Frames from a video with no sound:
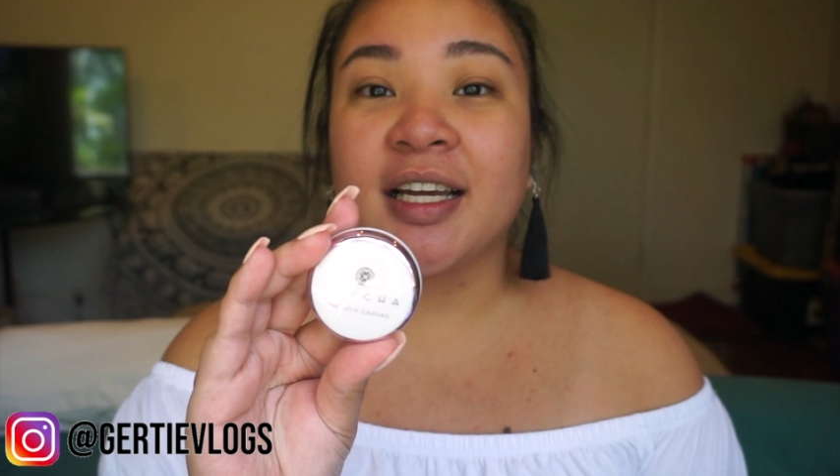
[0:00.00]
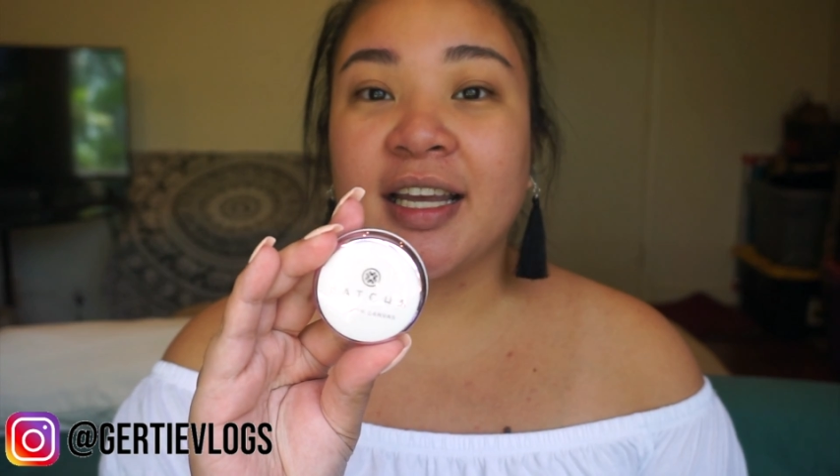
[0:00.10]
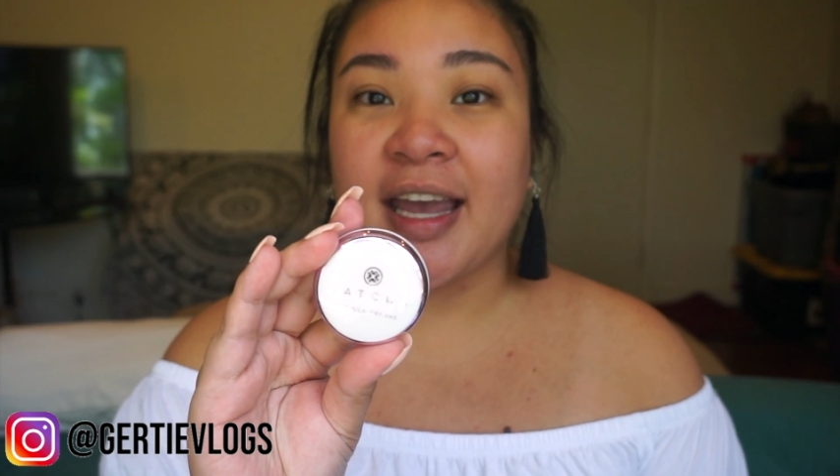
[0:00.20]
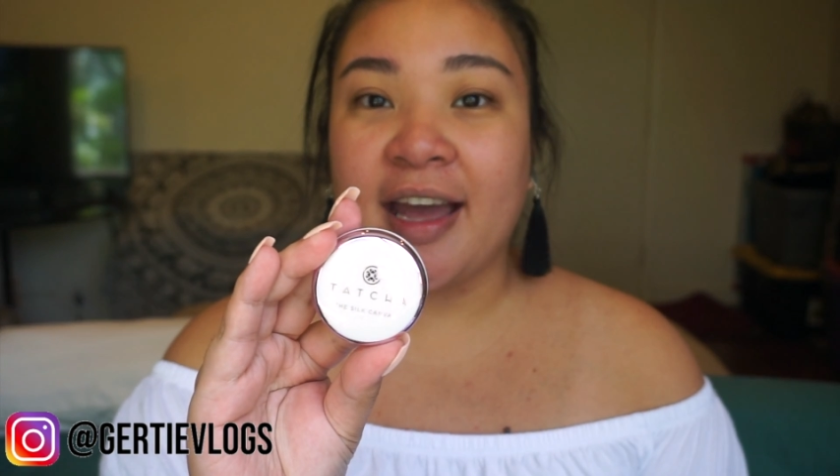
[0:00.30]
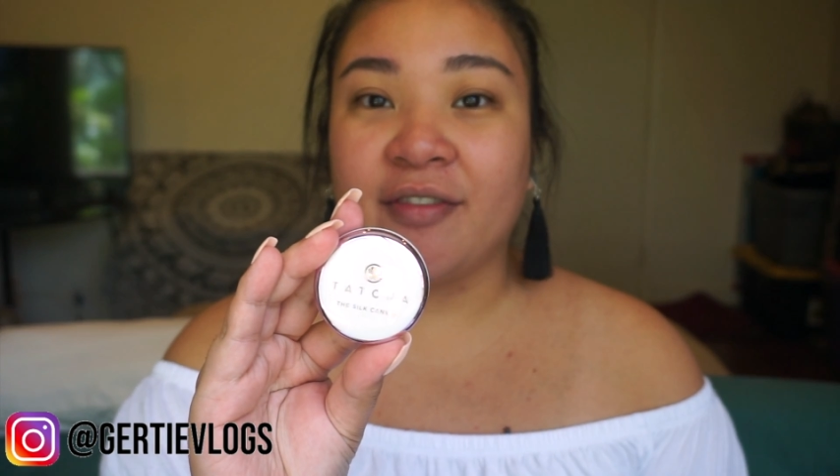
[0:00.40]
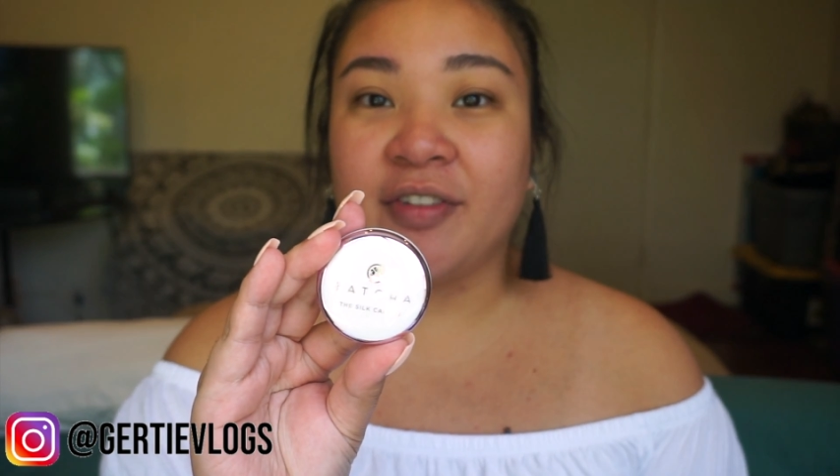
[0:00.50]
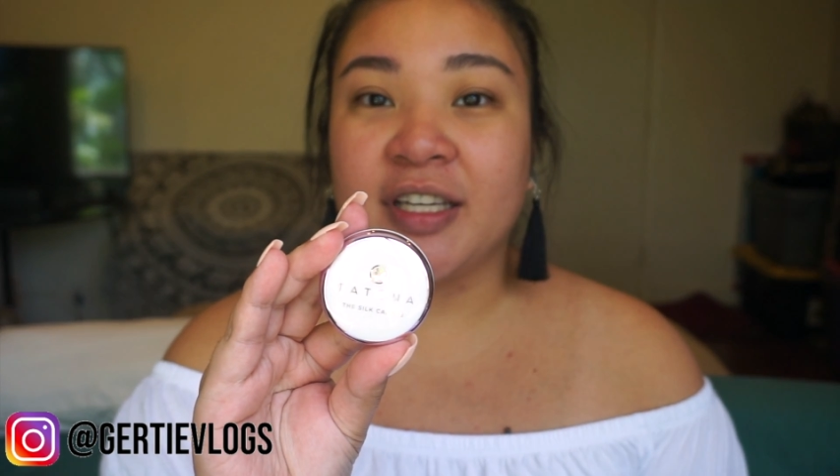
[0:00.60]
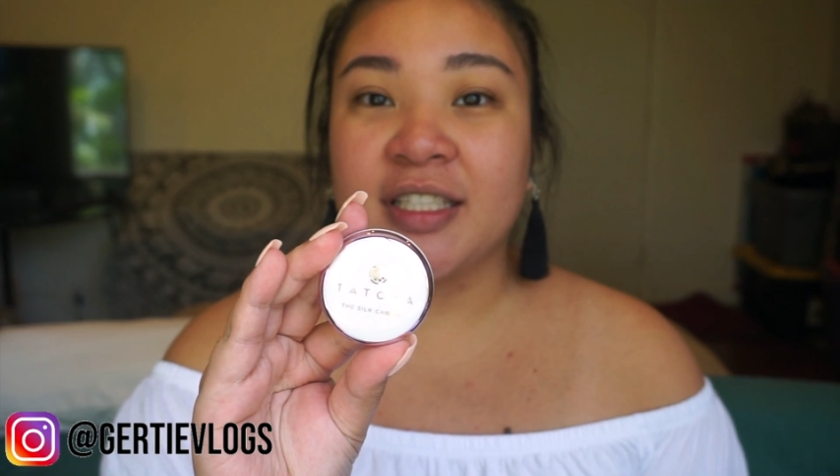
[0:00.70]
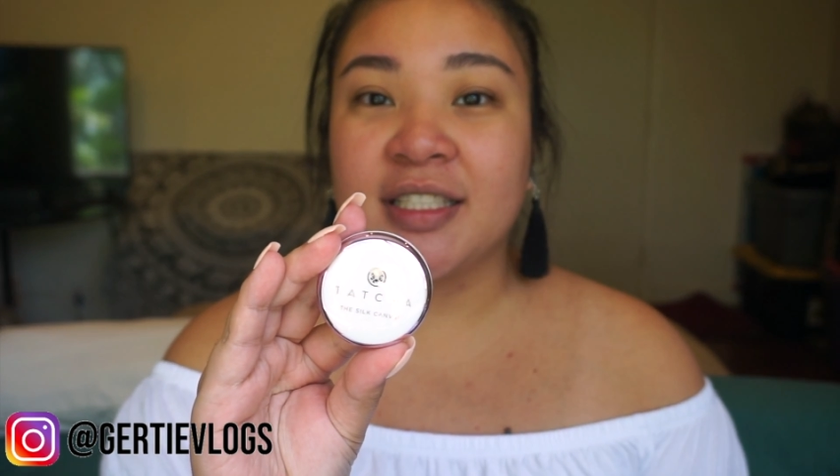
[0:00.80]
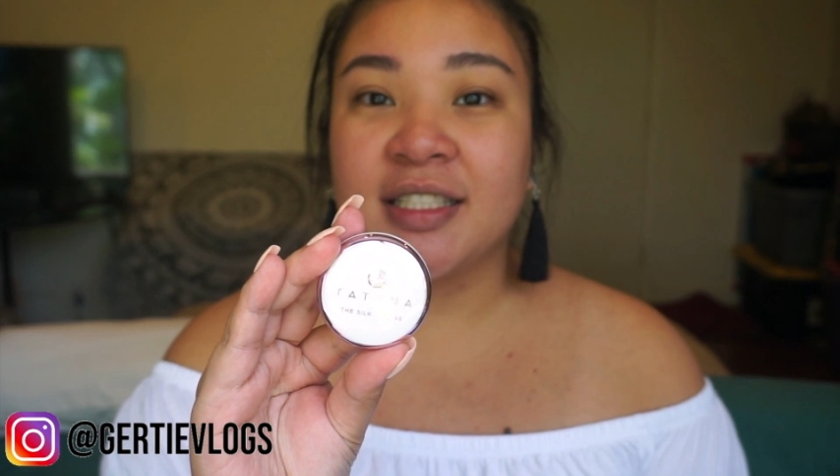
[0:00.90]

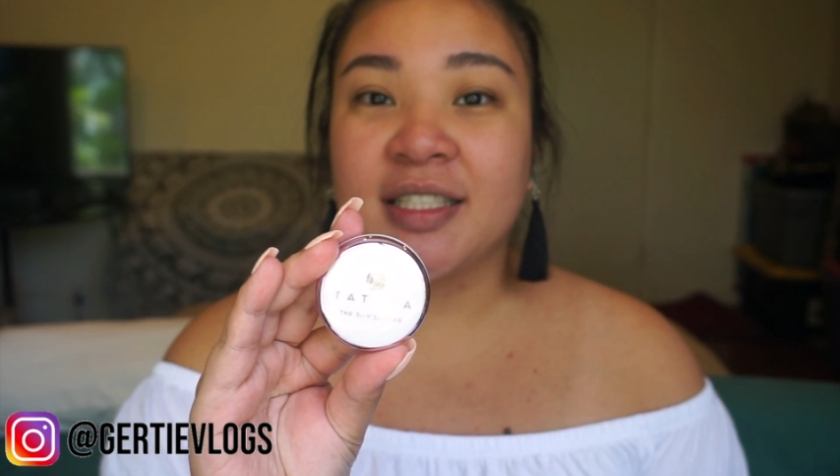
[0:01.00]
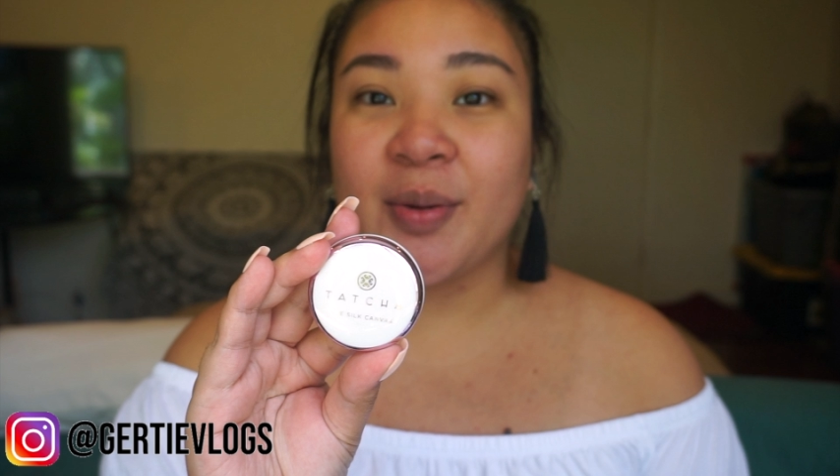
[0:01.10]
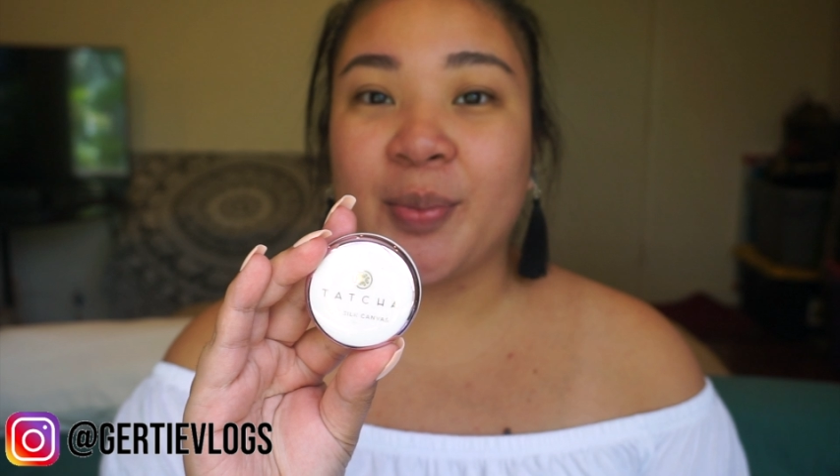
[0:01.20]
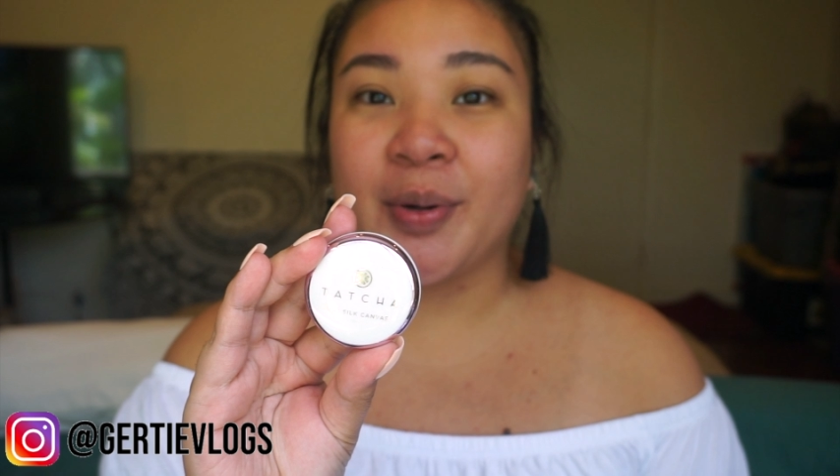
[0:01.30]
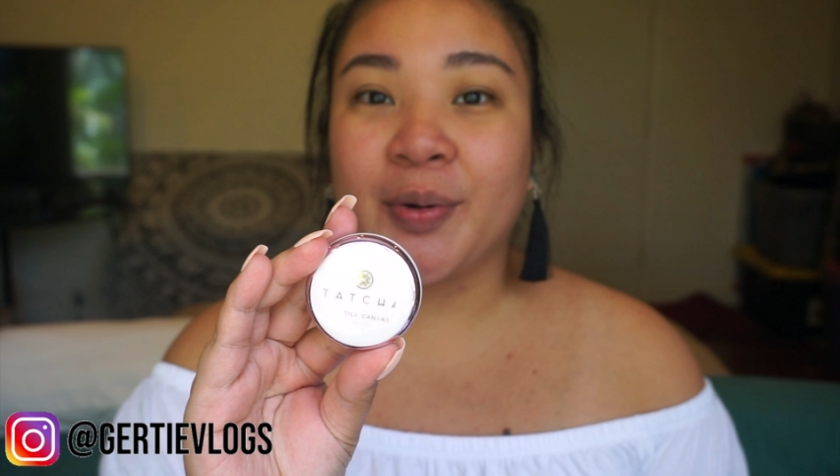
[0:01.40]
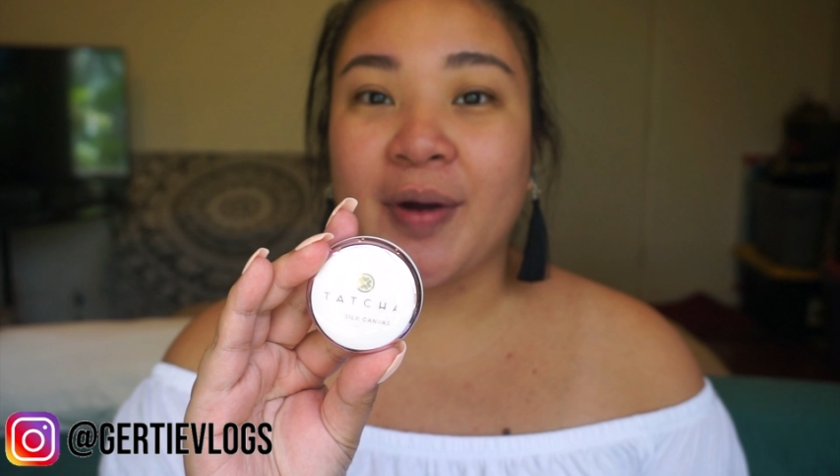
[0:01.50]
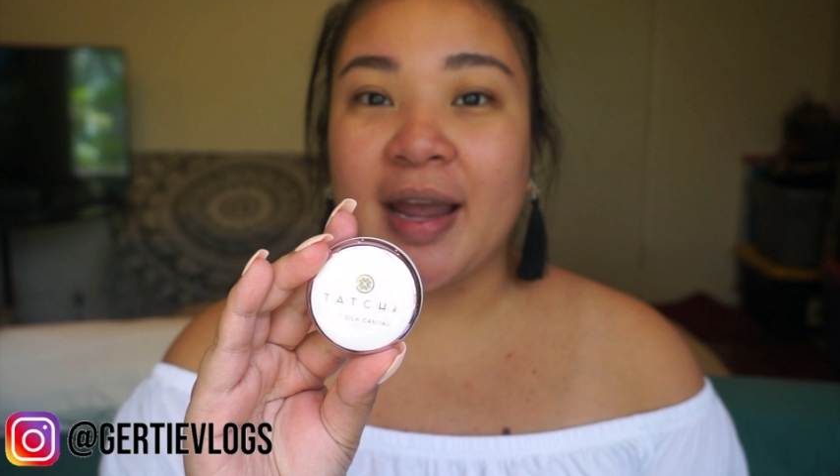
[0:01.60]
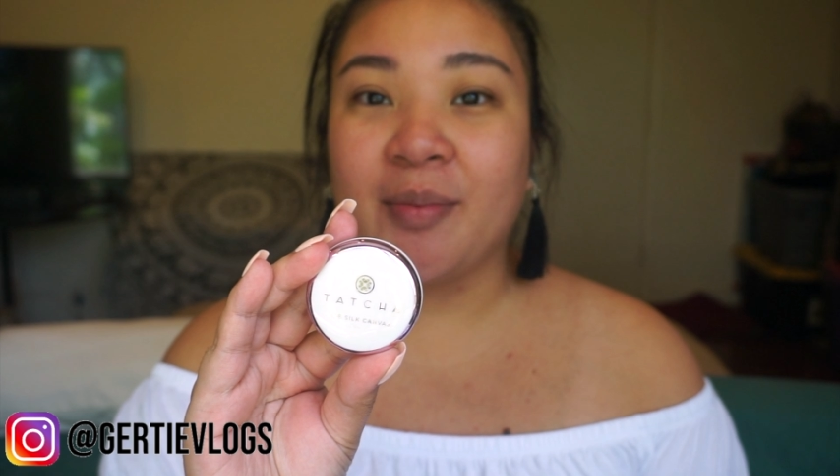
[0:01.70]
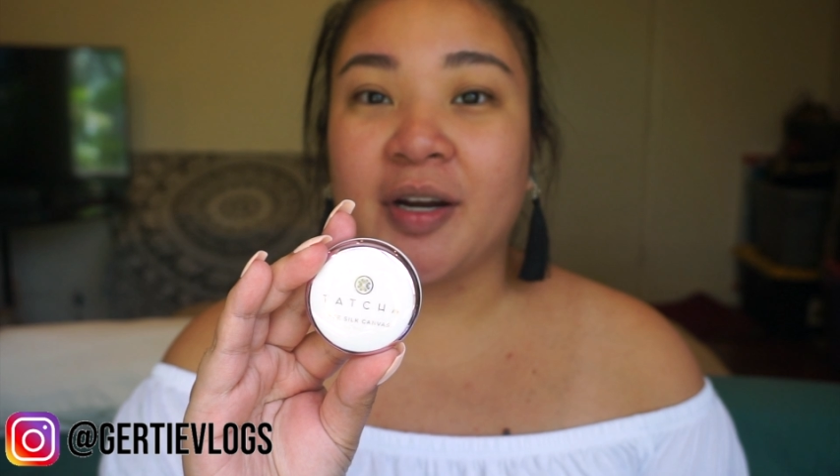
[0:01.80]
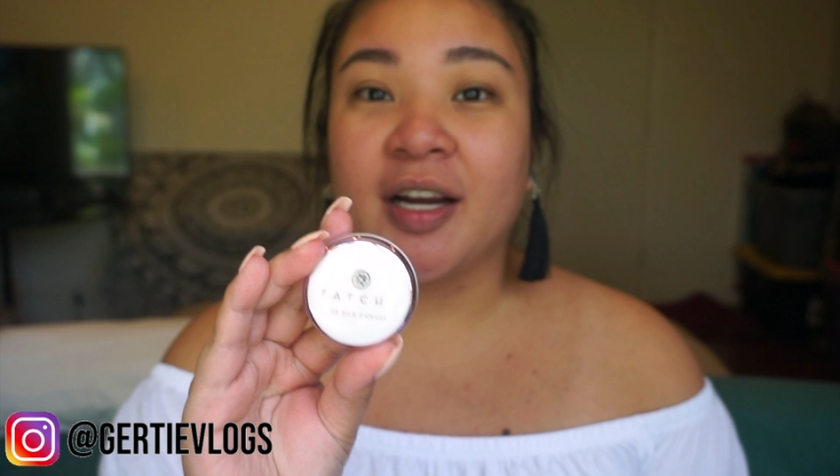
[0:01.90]
Canvas
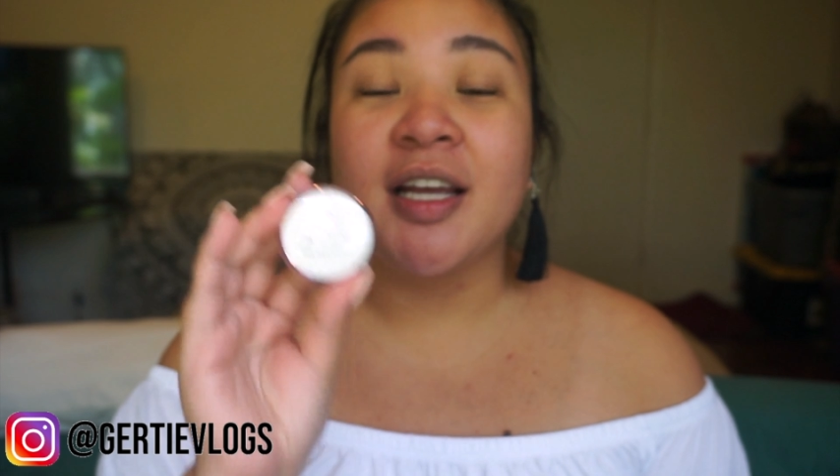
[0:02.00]
Primer.